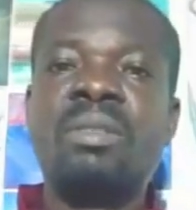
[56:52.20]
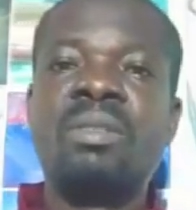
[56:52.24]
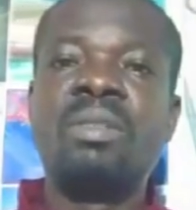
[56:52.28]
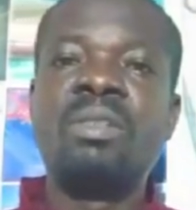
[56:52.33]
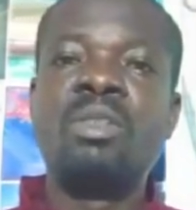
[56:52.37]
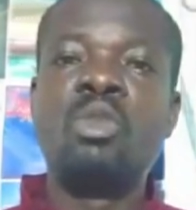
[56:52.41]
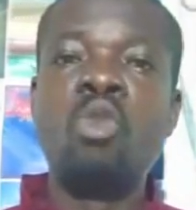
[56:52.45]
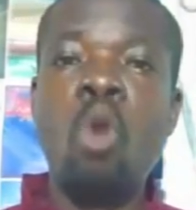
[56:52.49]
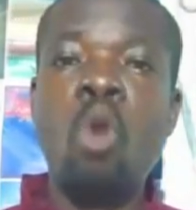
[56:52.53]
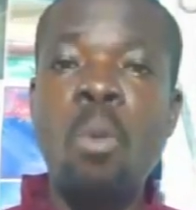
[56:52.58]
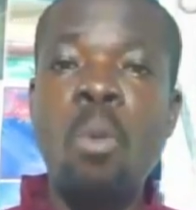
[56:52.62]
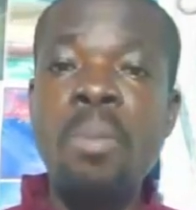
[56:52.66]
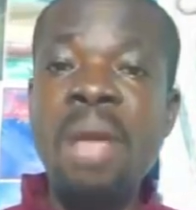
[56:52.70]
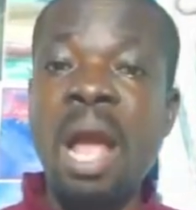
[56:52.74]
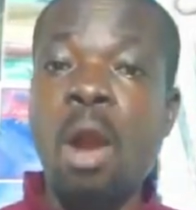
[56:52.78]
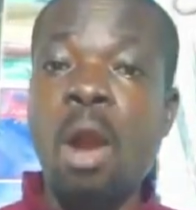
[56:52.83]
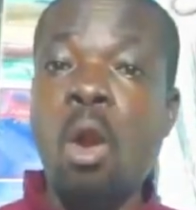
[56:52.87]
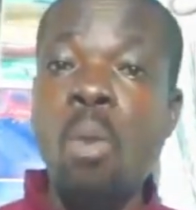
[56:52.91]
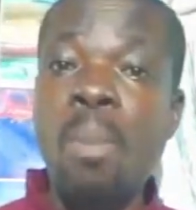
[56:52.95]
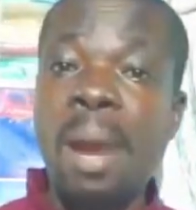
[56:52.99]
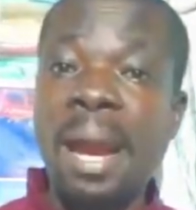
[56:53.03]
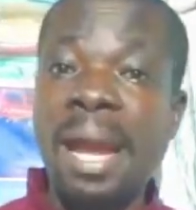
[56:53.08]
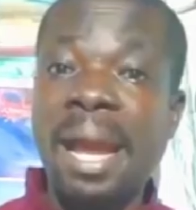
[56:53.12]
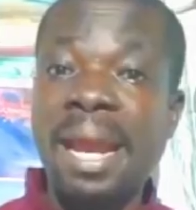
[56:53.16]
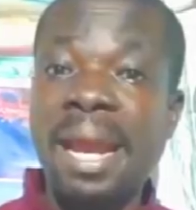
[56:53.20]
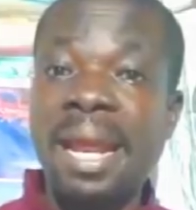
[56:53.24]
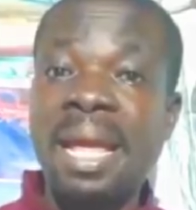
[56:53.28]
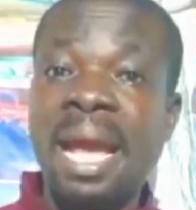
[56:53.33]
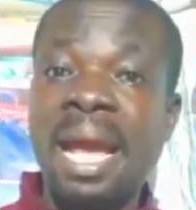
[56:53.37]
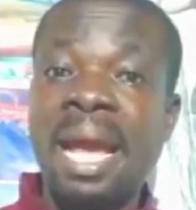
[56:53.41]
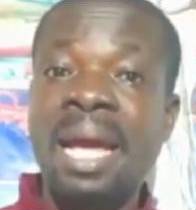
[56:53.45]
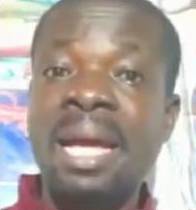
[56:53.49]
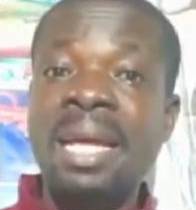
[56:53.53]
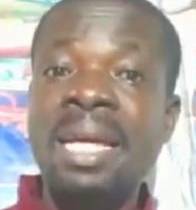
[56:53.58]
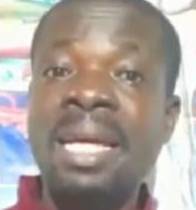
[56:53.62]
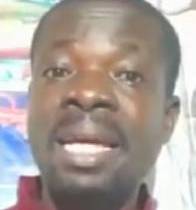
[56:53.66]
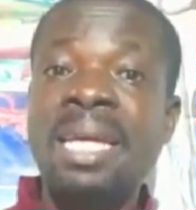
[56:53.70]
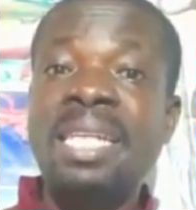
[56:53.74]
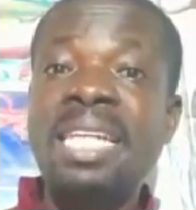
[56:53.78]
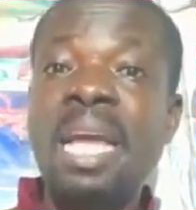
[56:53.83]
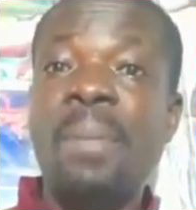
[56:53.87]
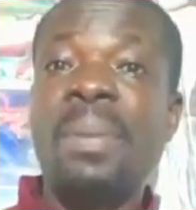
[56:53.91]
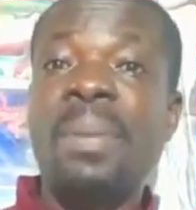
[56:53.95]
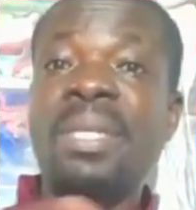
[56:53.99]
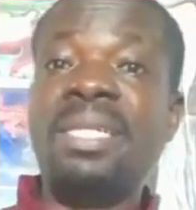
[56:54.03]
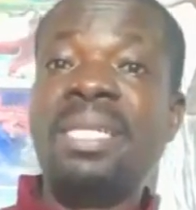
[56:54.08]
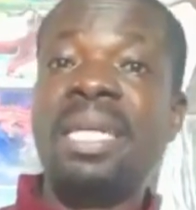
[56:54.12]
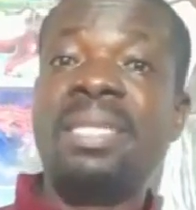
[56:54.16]
So be a comayan ya, near
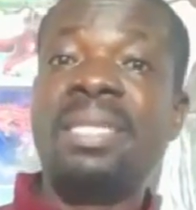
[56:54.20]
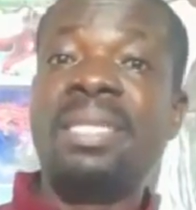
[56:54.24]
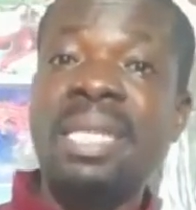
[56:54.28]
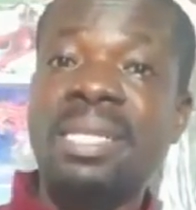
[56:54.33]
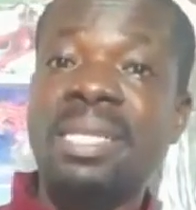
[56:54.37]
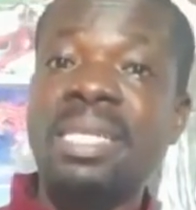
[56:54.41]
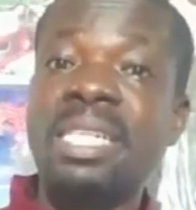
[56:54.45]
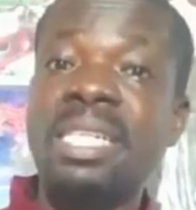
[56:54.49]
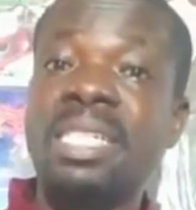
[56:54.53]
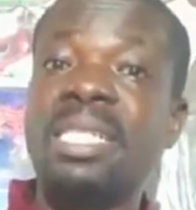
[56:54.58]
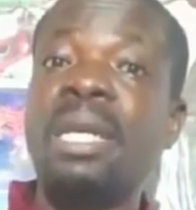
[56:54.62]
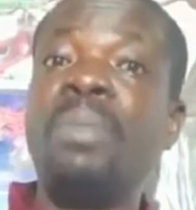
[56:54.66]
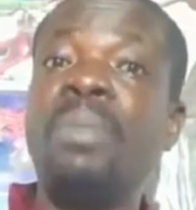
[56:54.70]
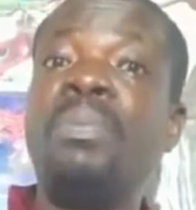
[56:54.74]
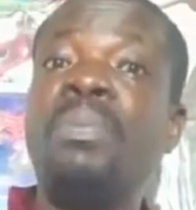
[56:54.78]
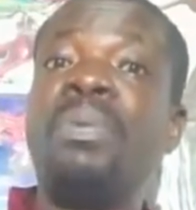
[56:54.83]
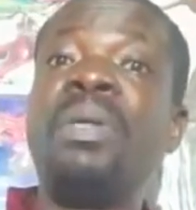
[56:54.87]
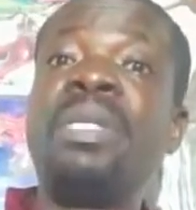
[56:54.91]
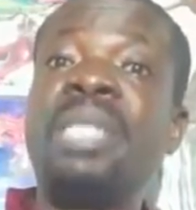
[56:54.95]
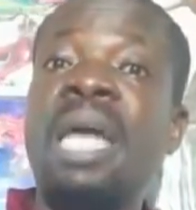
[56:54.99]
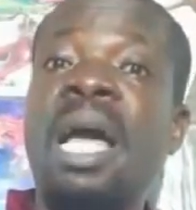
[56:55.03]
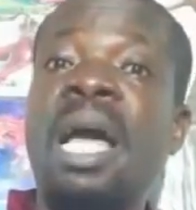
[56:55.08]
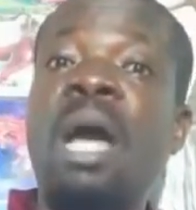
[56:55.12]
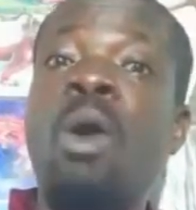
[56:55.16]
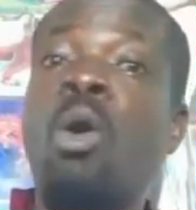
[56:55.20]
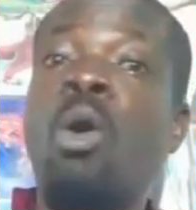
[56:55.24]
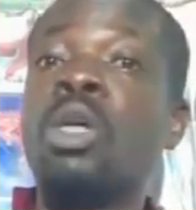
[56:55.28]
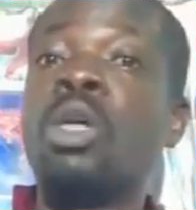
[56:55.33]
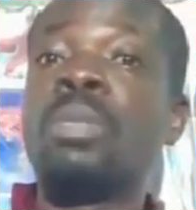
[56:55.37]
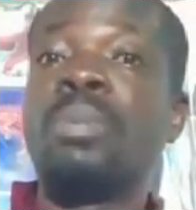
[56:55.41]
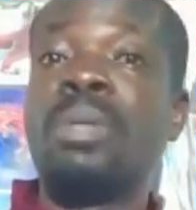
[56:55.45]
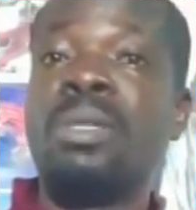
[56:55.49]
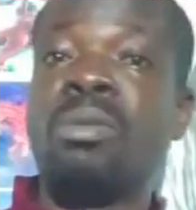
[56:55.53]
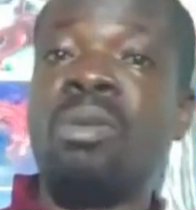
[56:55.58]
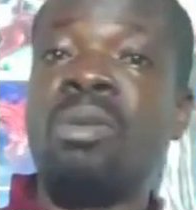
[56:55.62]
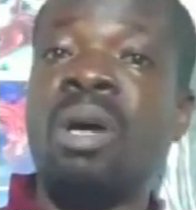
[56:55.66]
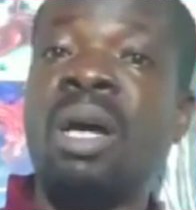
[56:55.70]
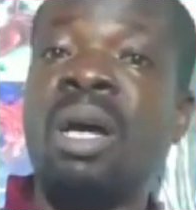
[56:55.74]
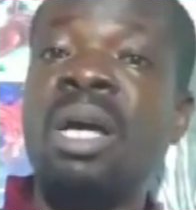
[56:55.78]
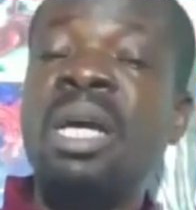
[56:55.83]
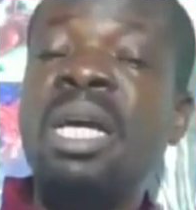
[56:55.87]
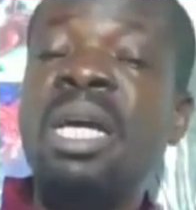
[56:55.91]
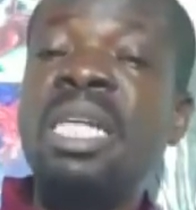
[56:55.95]
Bessie testing the temperature at hospital.